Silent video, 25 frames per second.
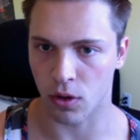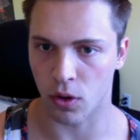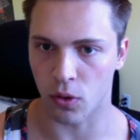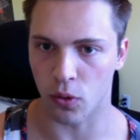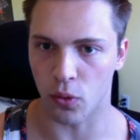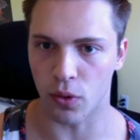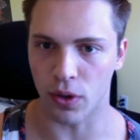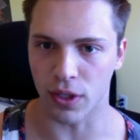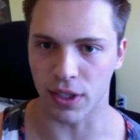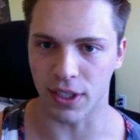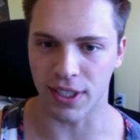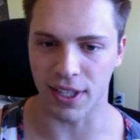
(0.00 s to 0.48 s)

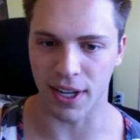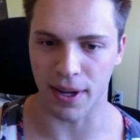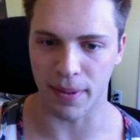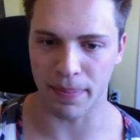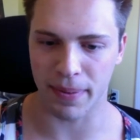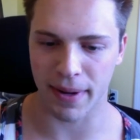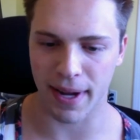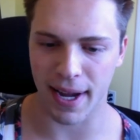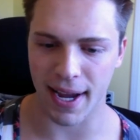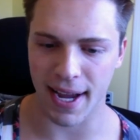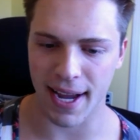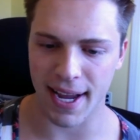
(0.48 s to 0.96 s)
What's
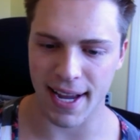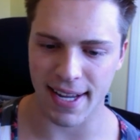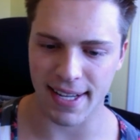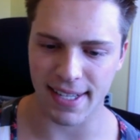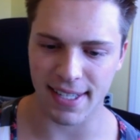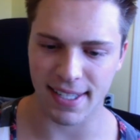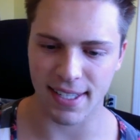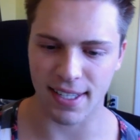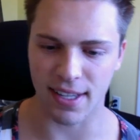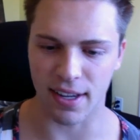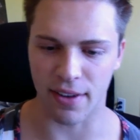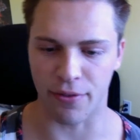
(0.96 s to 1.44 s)
up,
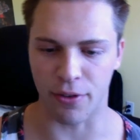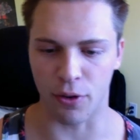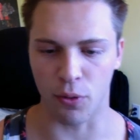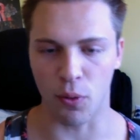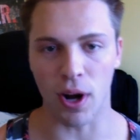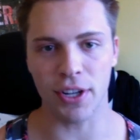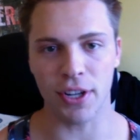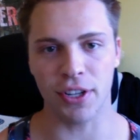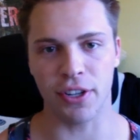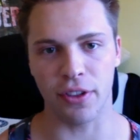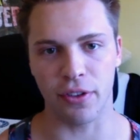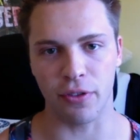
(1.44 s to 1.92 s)
guys? If you're
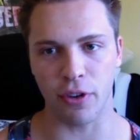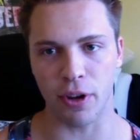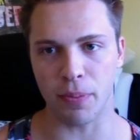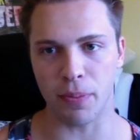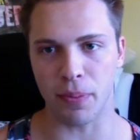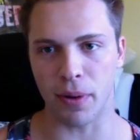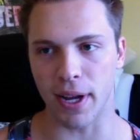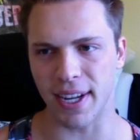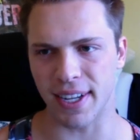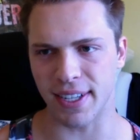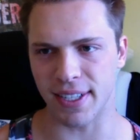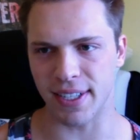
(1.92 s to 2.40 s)
watching the
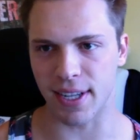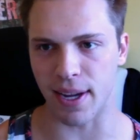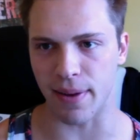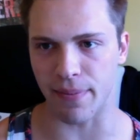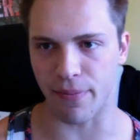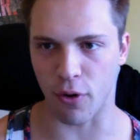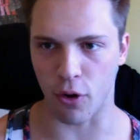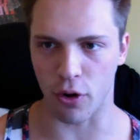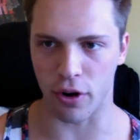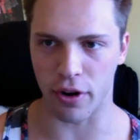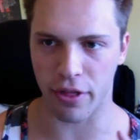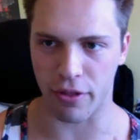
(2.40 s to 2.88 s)
replay, skip
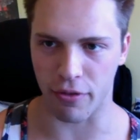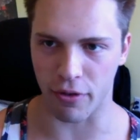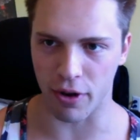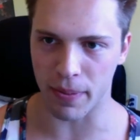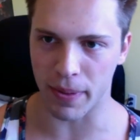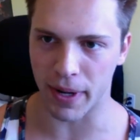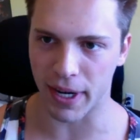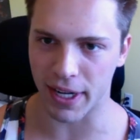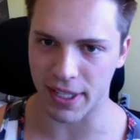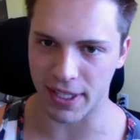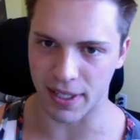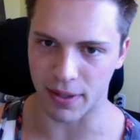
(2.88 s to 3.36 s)
forward to 3
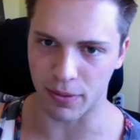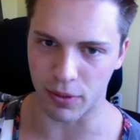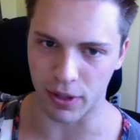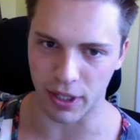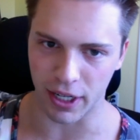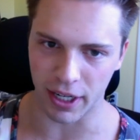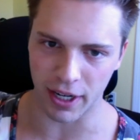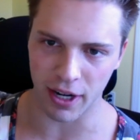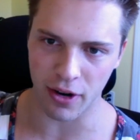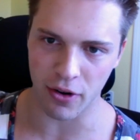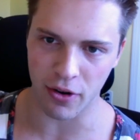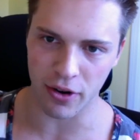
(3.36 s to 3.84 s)
minutes and we'll
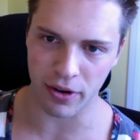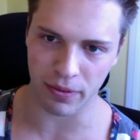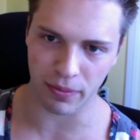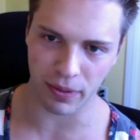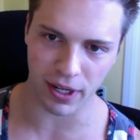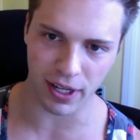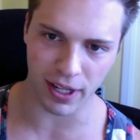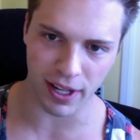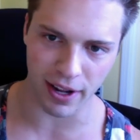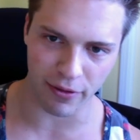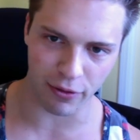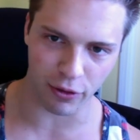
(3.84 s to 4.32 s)
get going. I'm
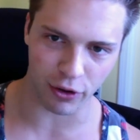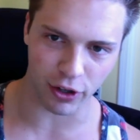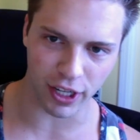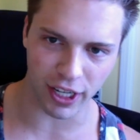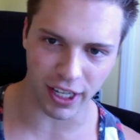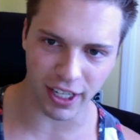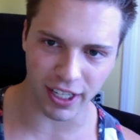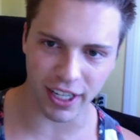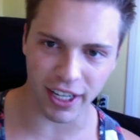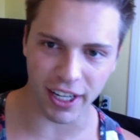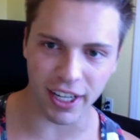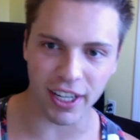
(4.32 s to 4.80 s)
gonna let everyone get
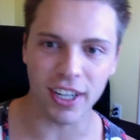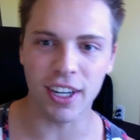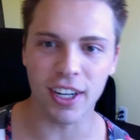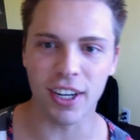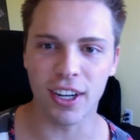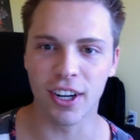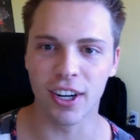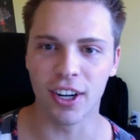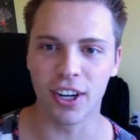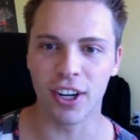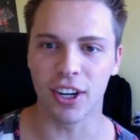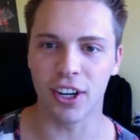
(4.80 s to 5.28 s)
in here.
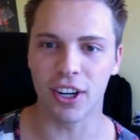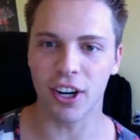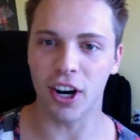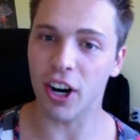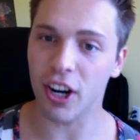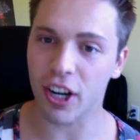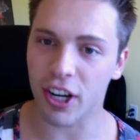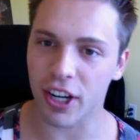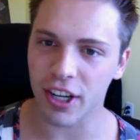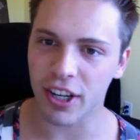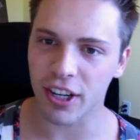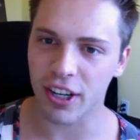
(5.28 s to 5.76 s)

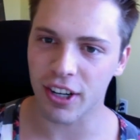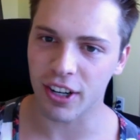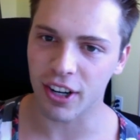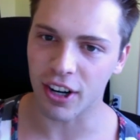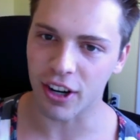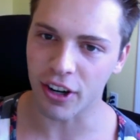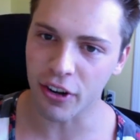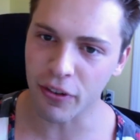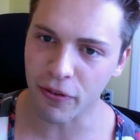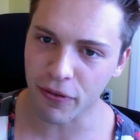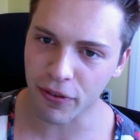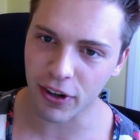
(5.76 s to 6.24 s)
Kirk,
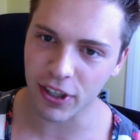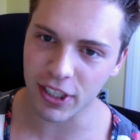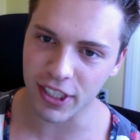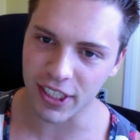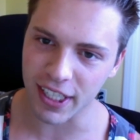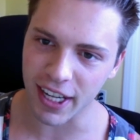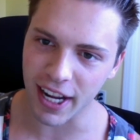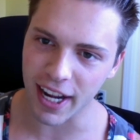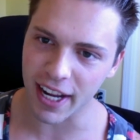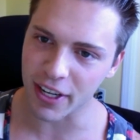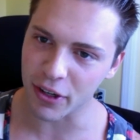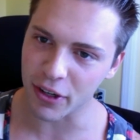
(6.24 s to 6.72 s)
are you first
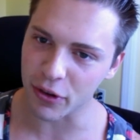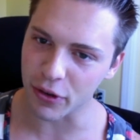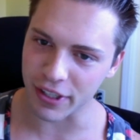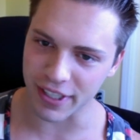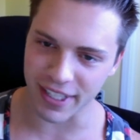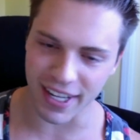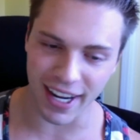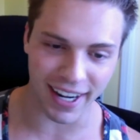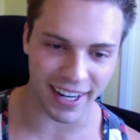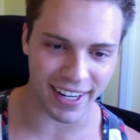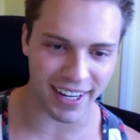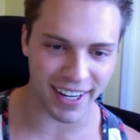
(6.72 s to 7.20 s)
again? You were
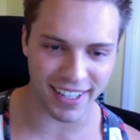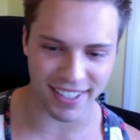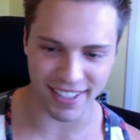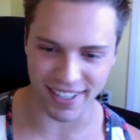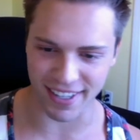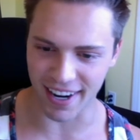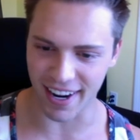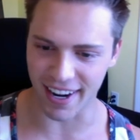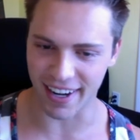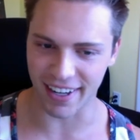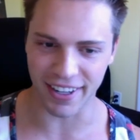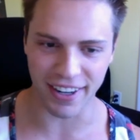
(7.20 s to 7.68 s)
second
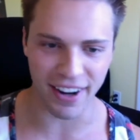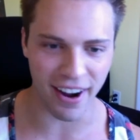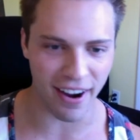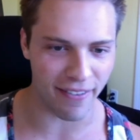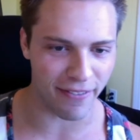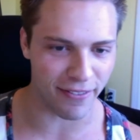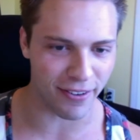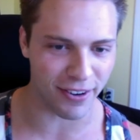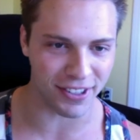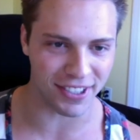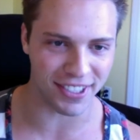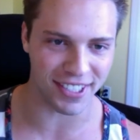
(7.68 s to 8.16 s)
yesterday. You
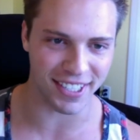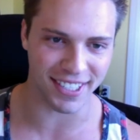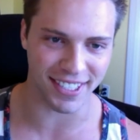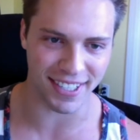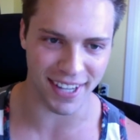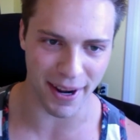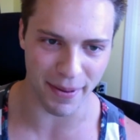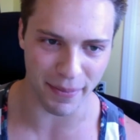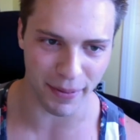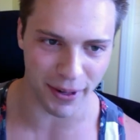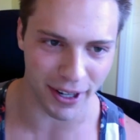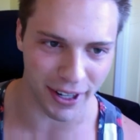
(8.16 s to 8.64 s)
got first this
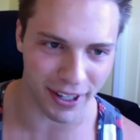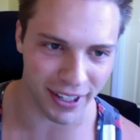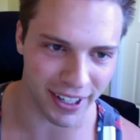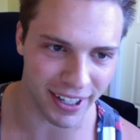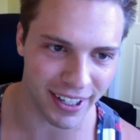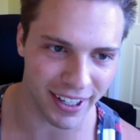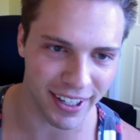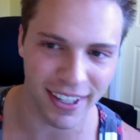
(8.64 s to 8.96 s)
time, Kirk.